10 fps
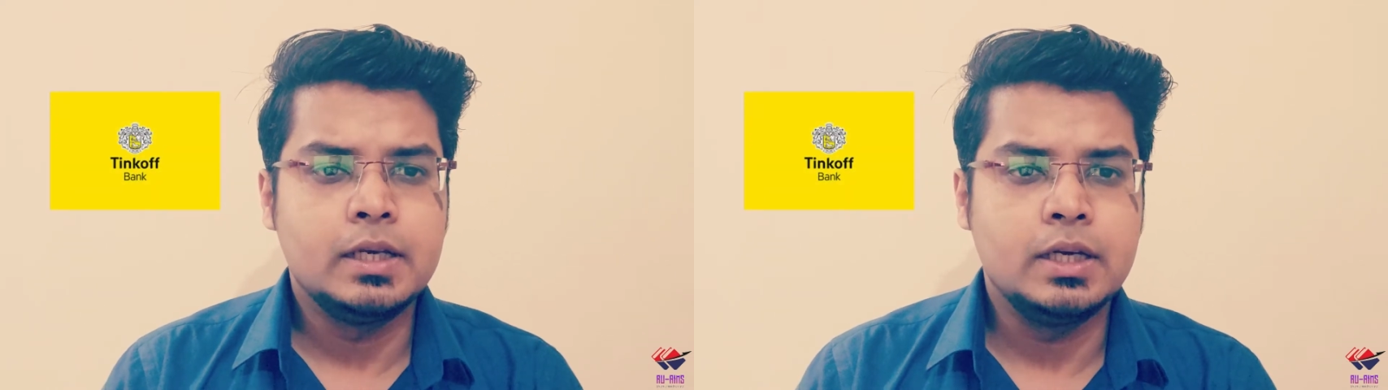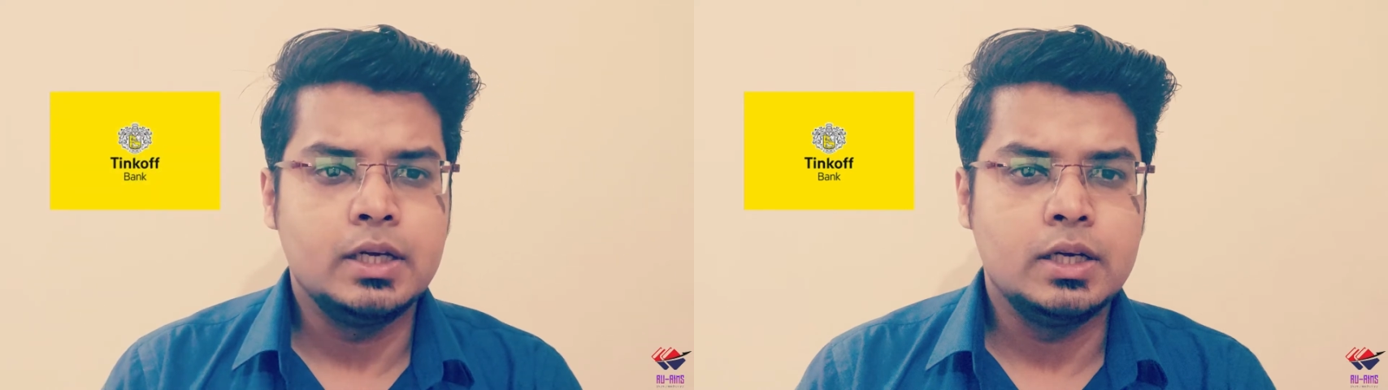
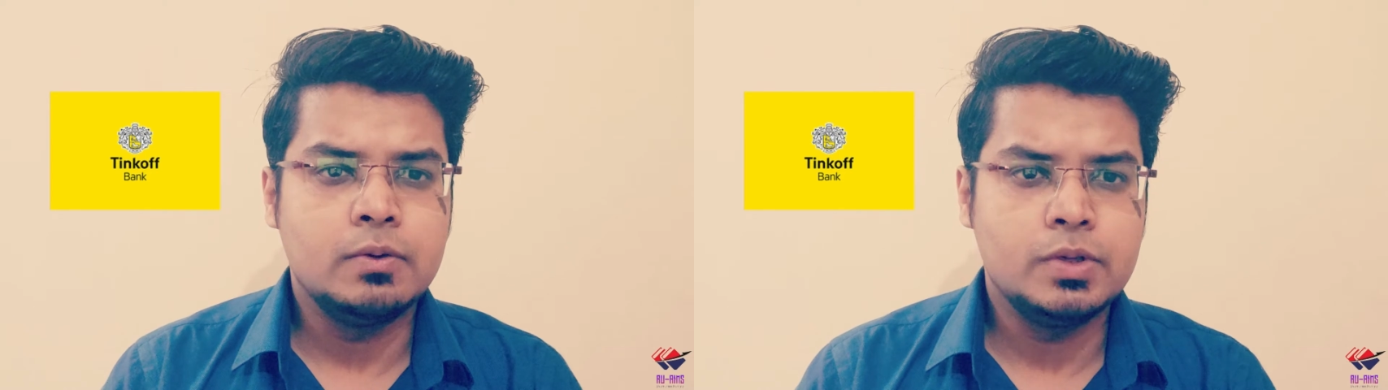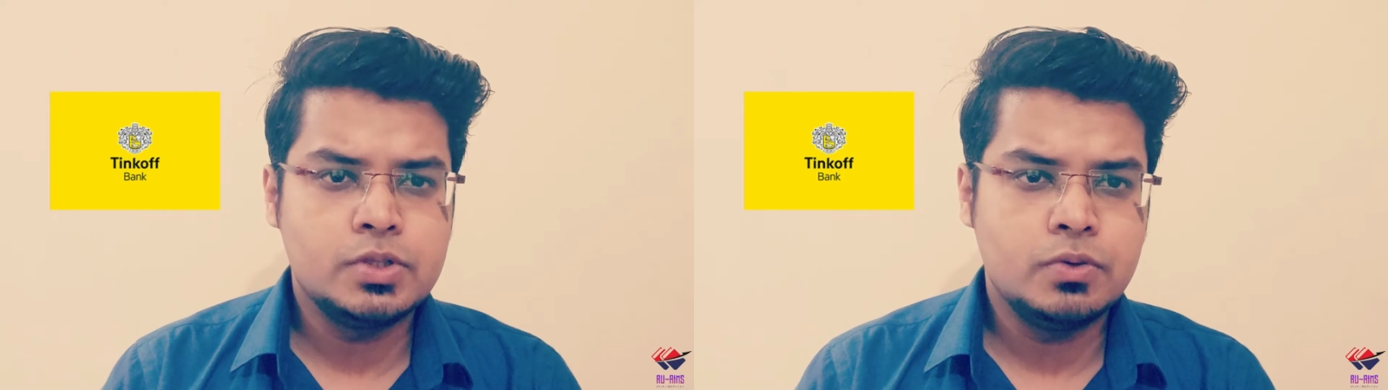
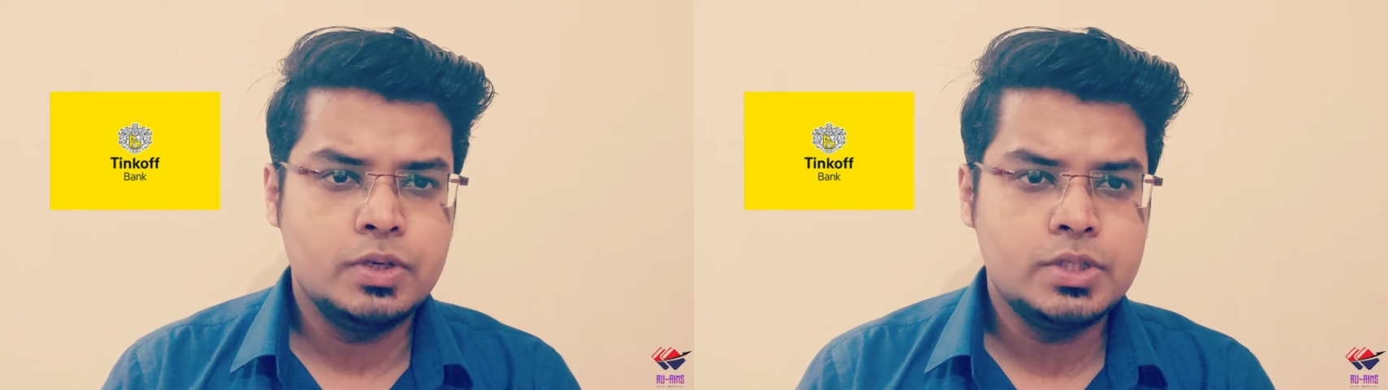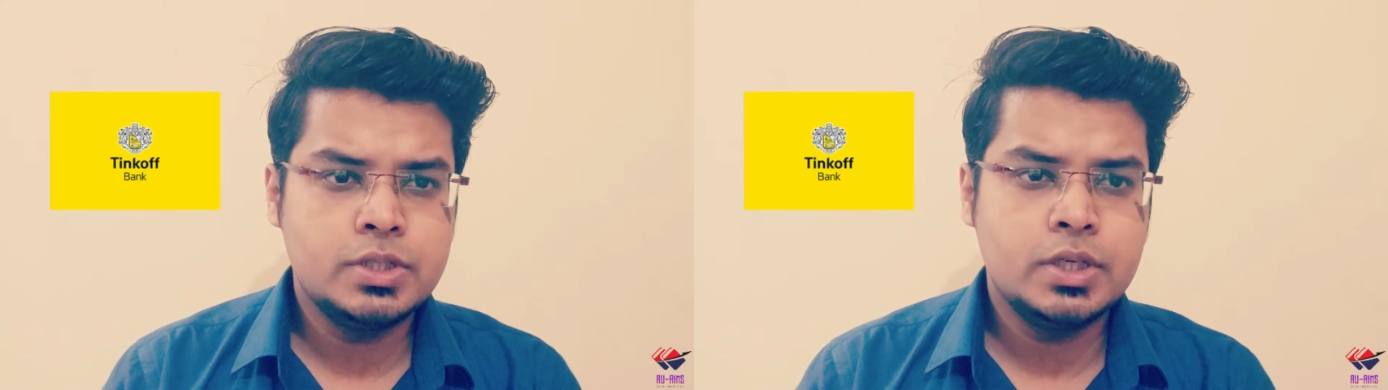Once you
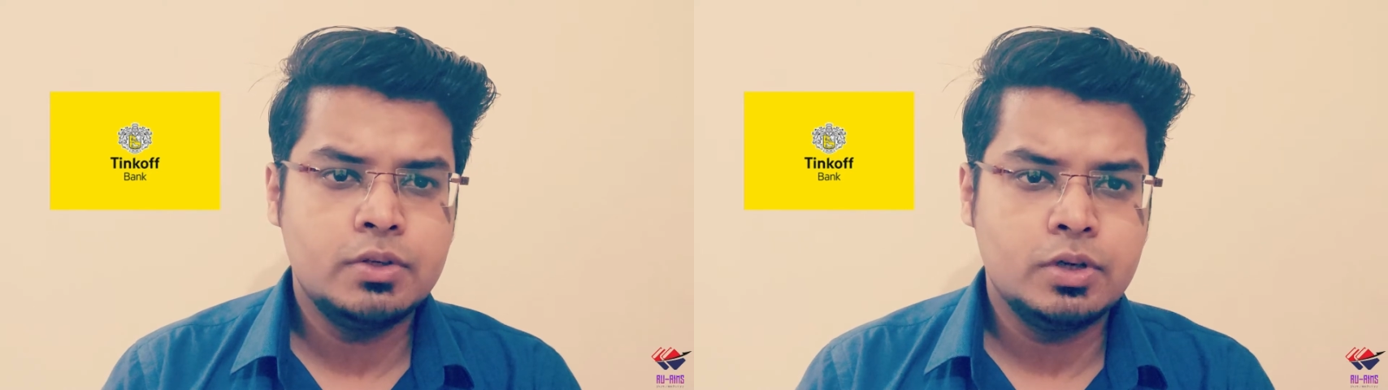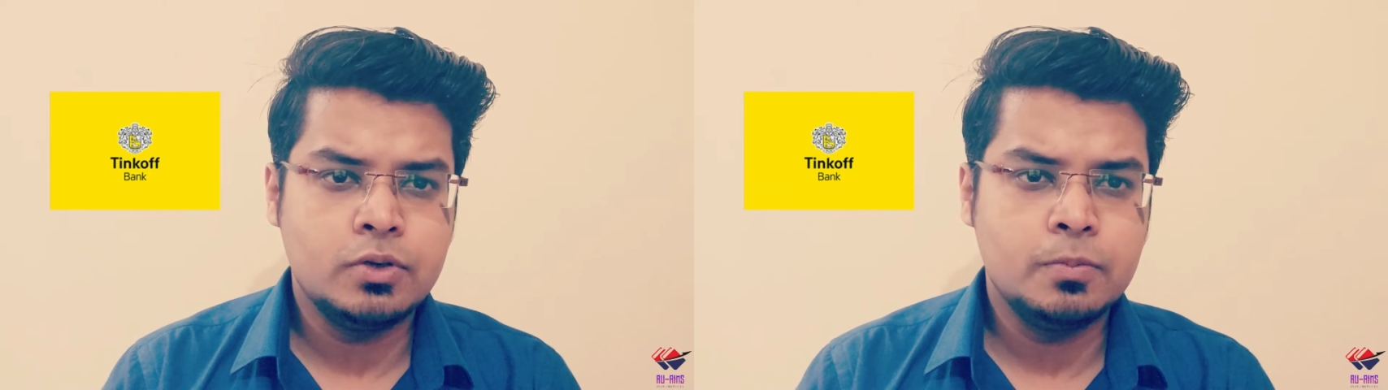reach there,
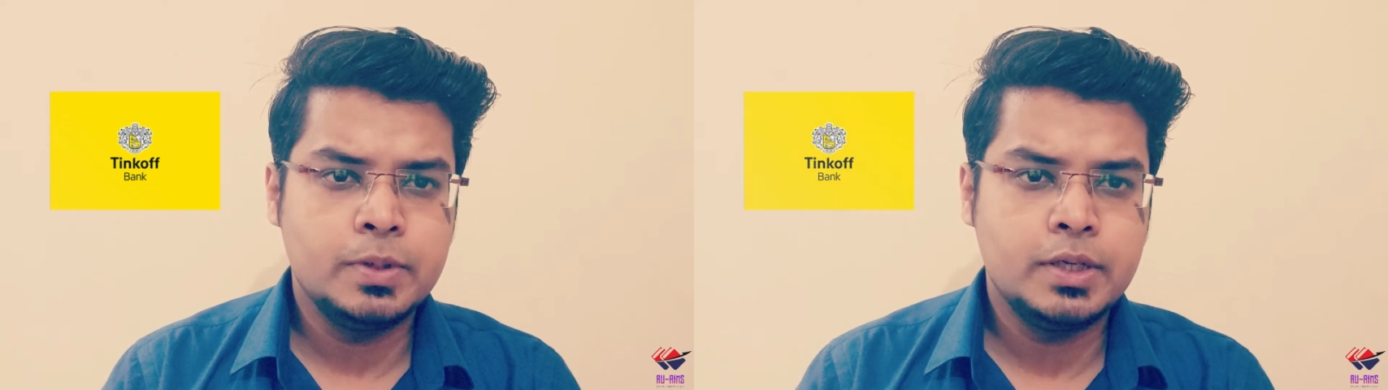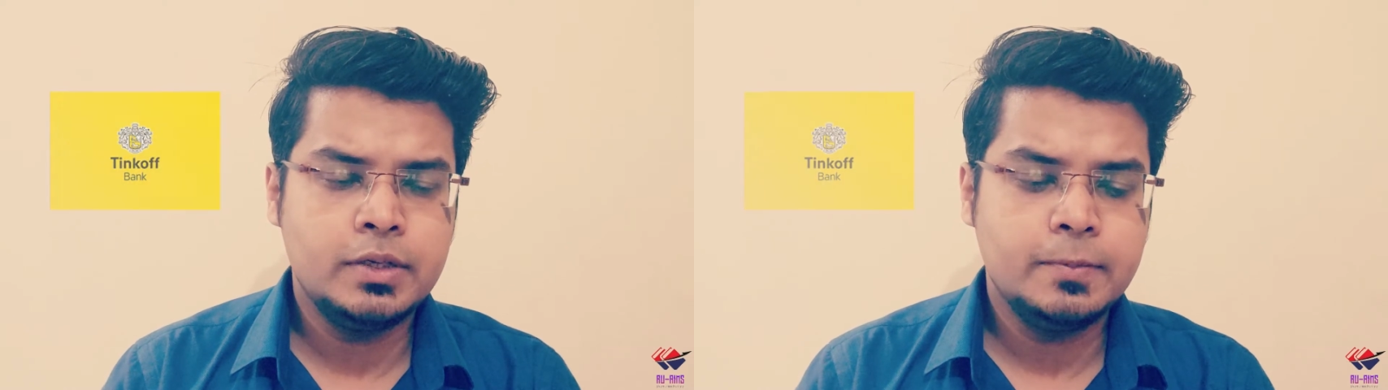you can
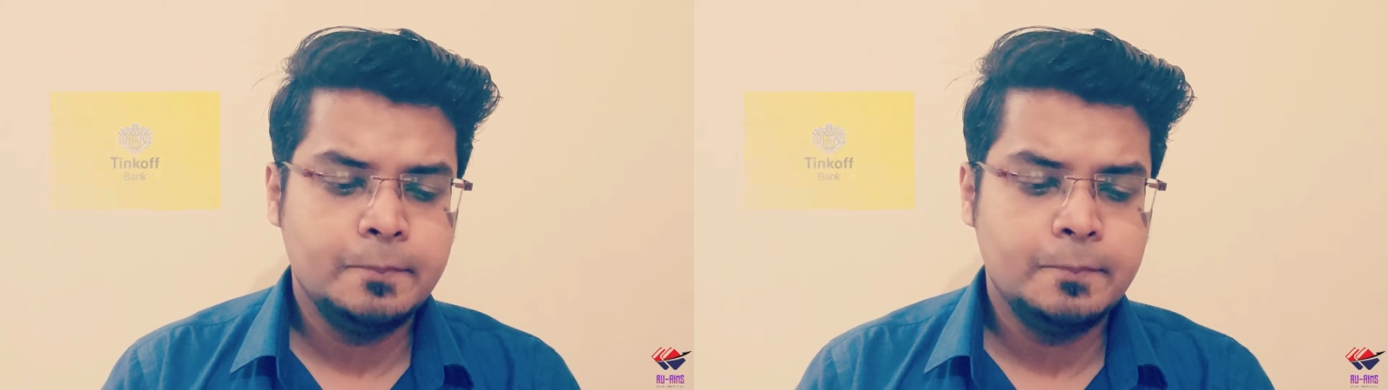open it.